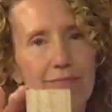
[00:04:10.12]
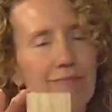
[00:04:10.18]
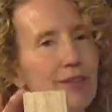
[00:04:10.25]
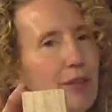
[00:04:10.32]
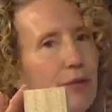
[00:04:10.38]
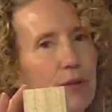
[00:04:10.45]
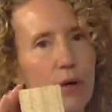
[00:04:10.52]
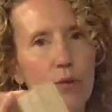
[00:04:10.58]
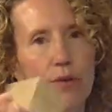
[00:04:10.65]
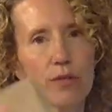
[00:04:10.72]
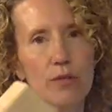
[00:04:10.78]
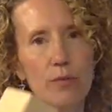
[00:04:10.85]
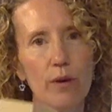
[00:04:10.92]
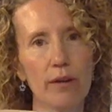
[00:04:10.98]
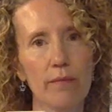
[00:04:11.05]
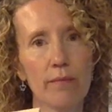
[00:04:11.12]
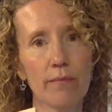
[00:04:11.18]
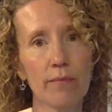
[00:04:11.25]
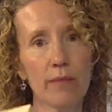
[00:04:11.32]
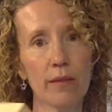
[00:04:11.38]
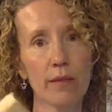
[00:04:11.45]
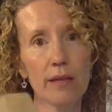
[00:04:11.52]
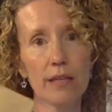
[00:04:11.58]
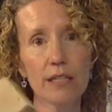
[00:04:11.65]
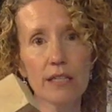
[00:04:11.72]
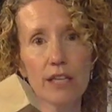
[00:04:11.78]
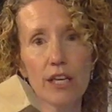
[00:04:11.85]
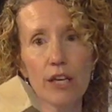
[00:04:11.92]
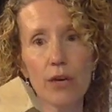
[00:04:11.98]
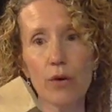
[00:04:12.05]
You know this one. It's a
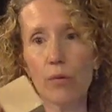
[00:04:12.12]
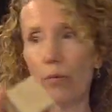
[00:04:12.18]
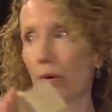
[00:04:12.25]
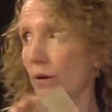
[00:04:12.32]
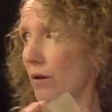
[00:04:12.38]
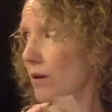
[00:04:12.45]
cube.